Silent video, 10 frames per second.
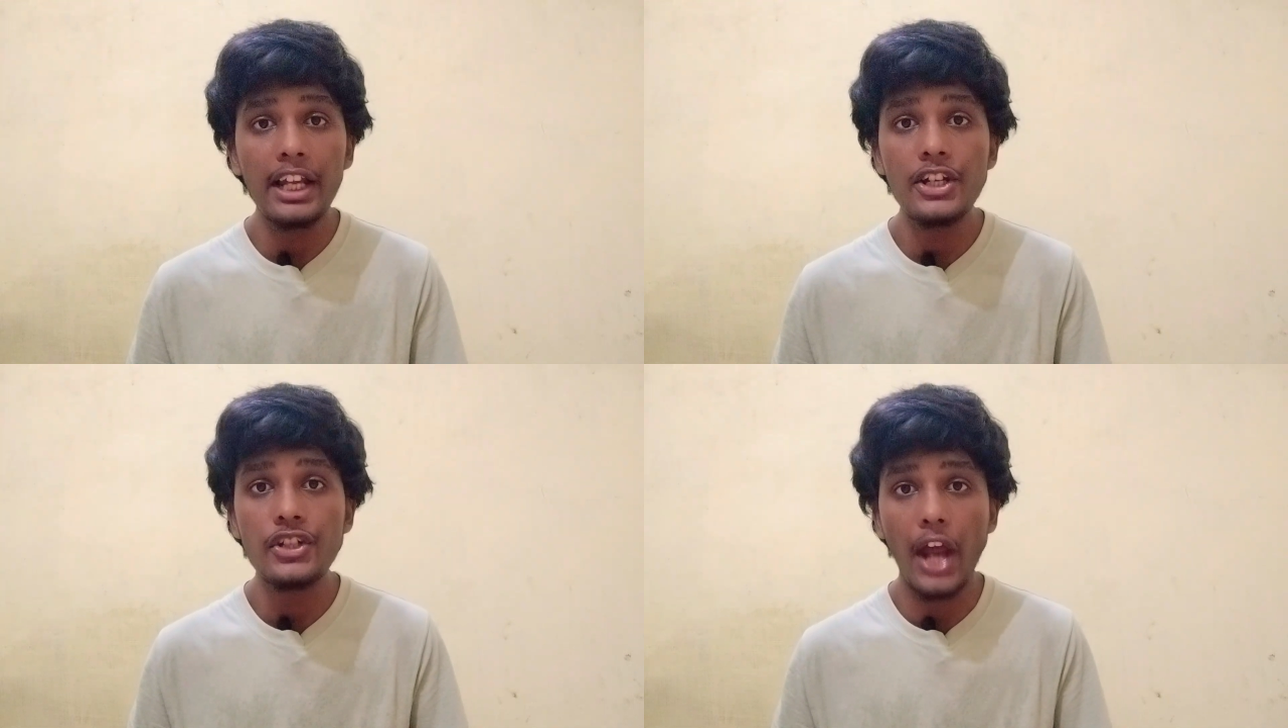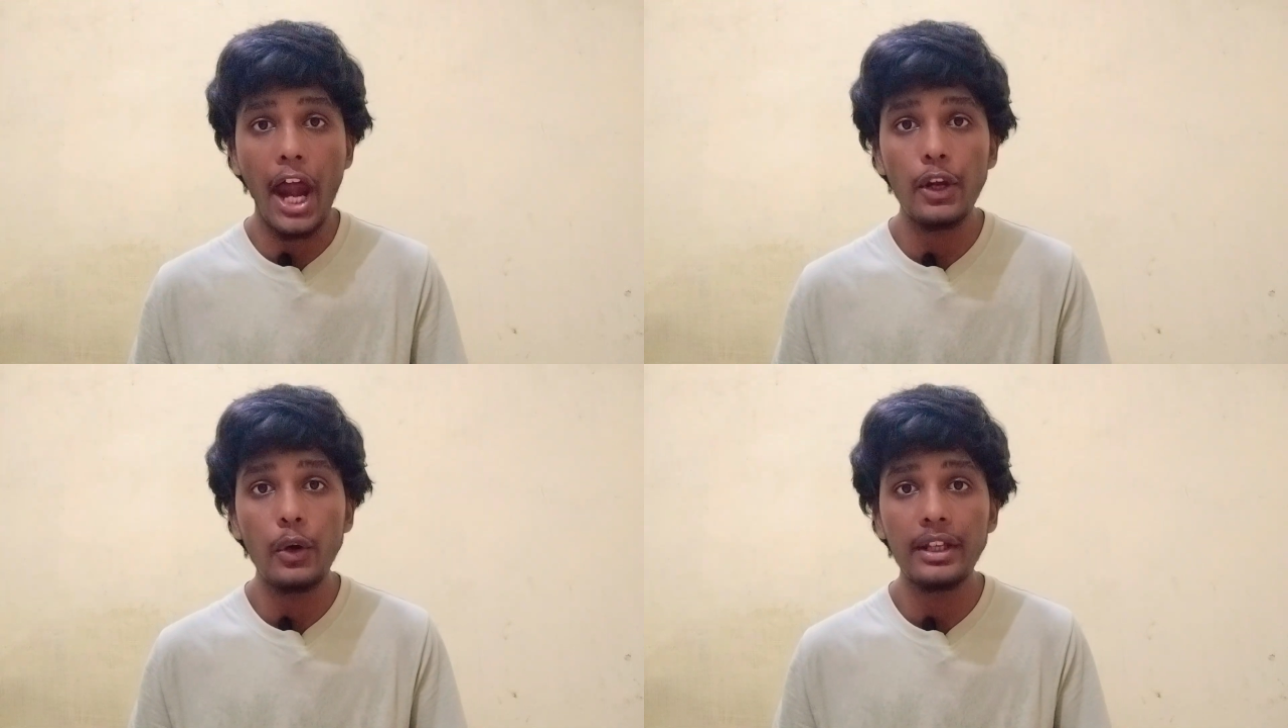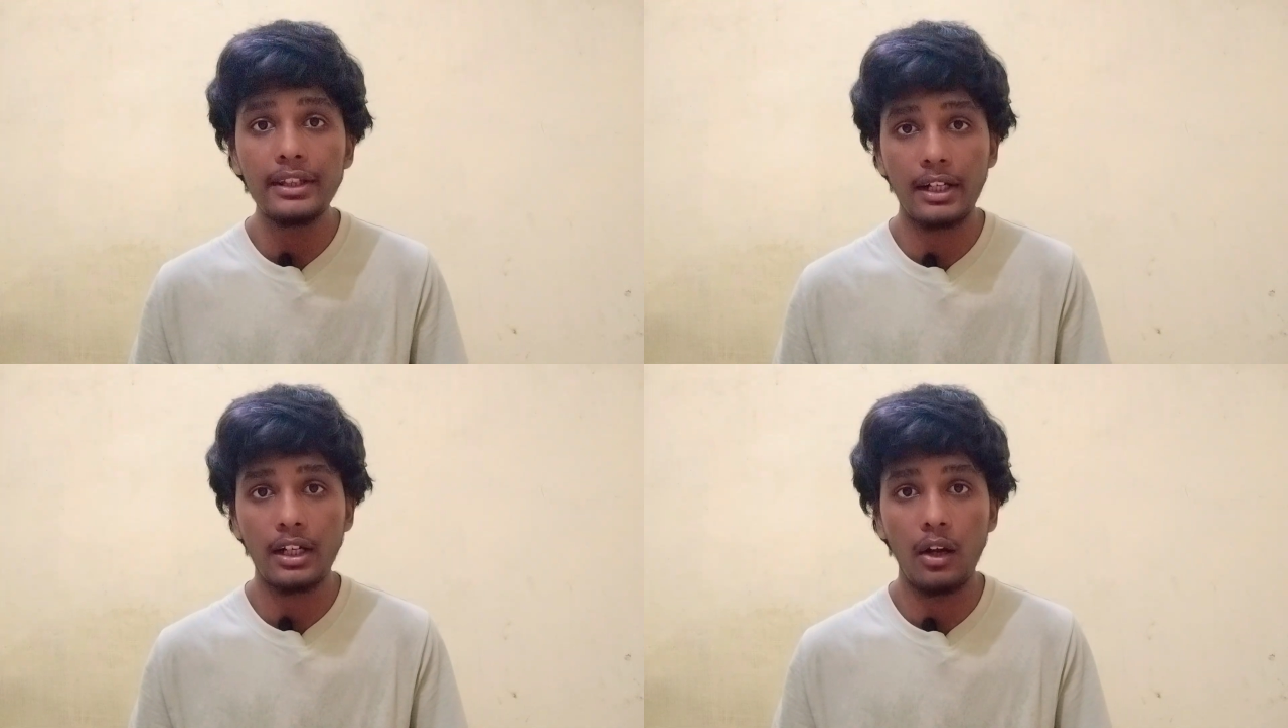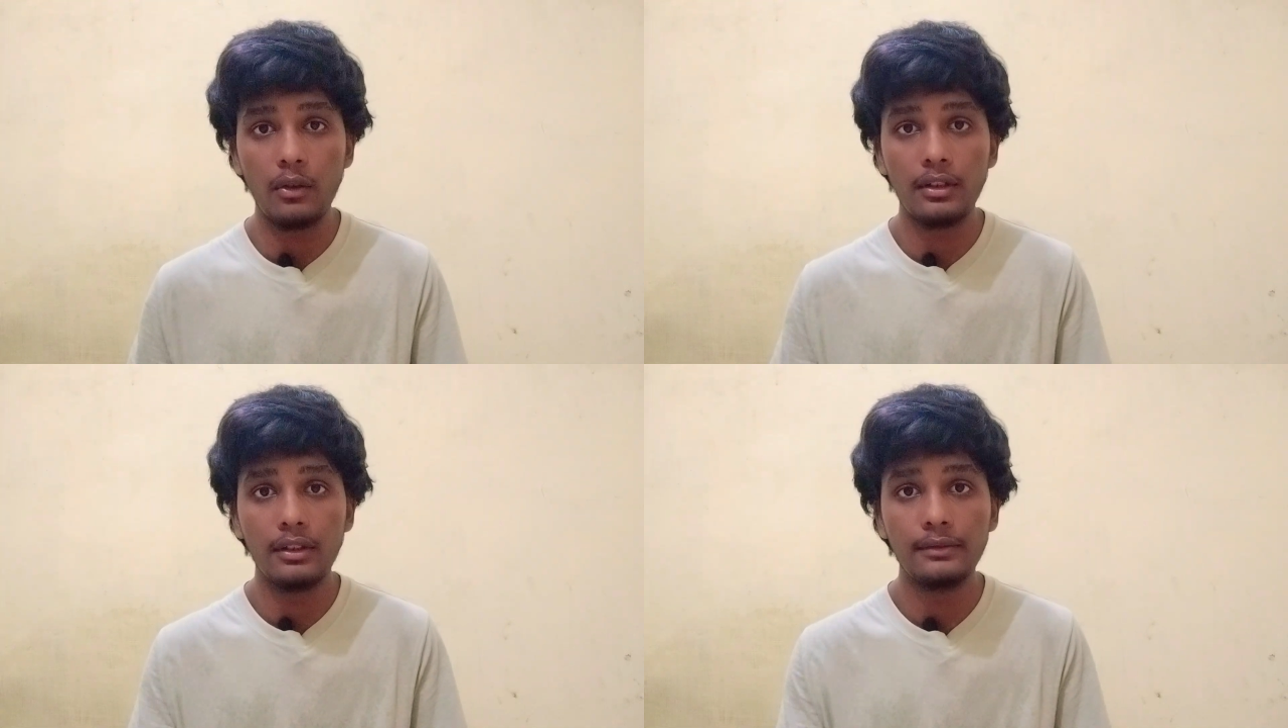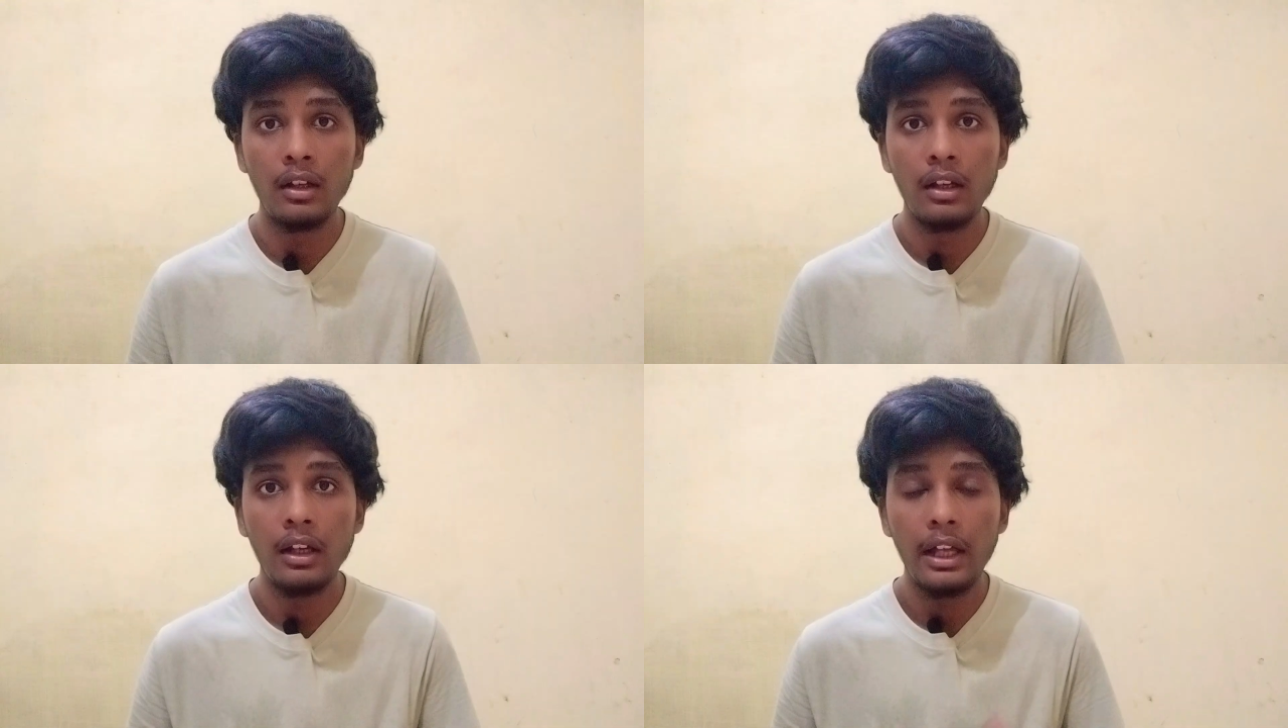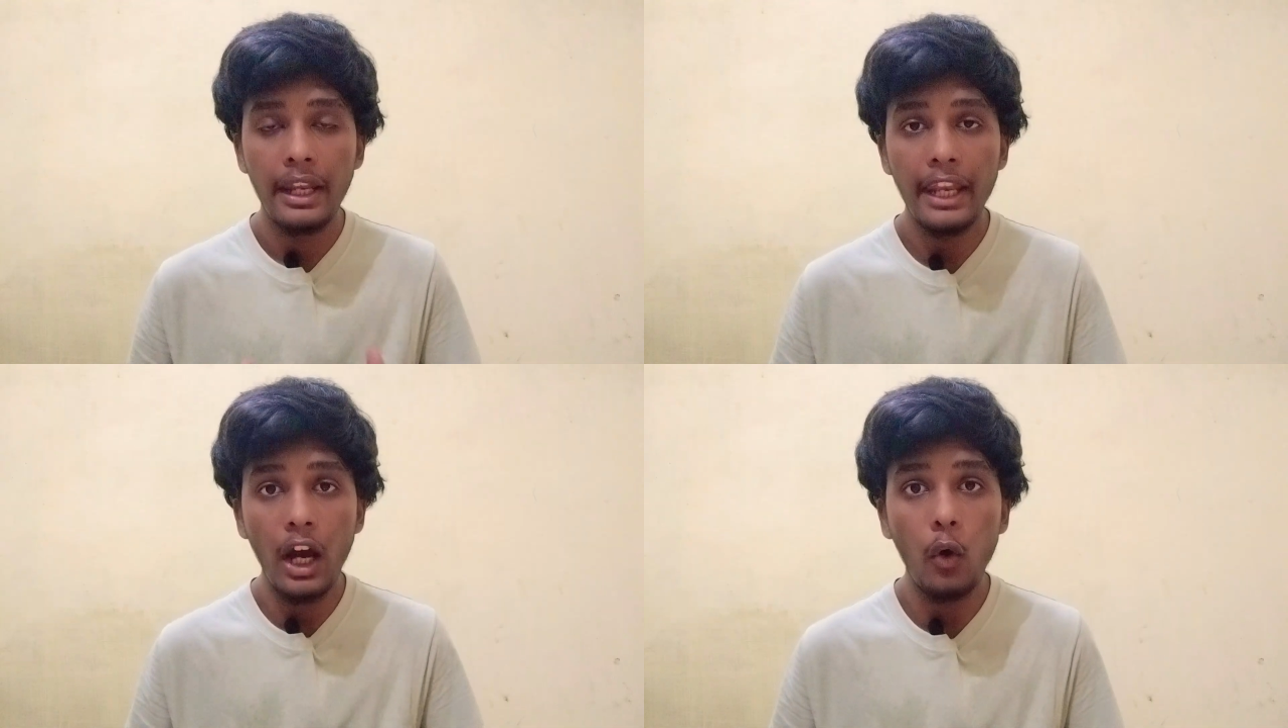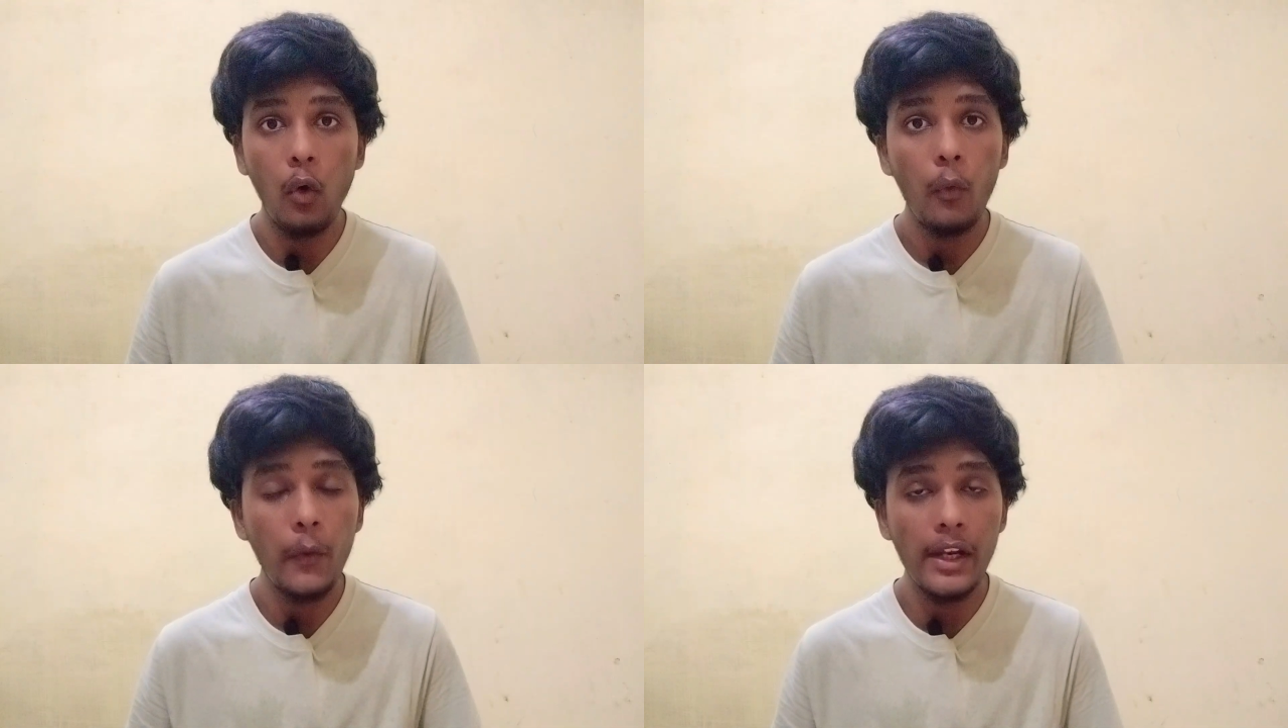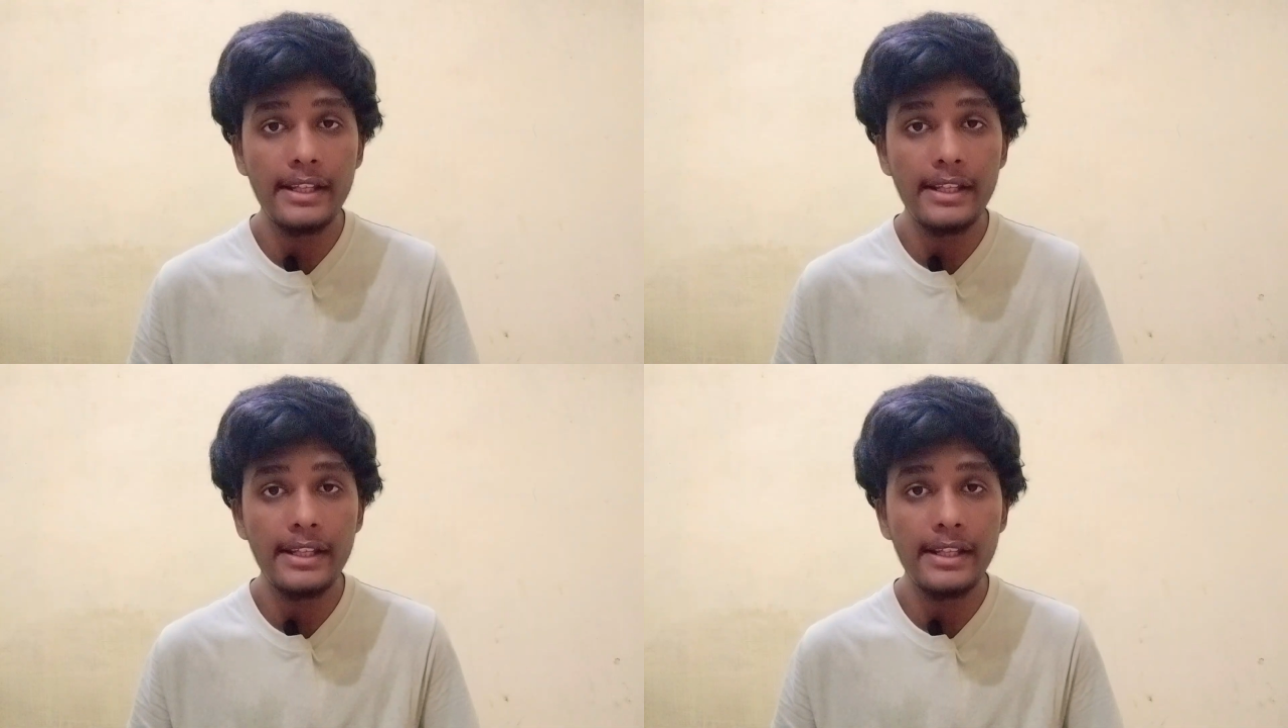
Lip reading: stand out in the crowd. Now, we'll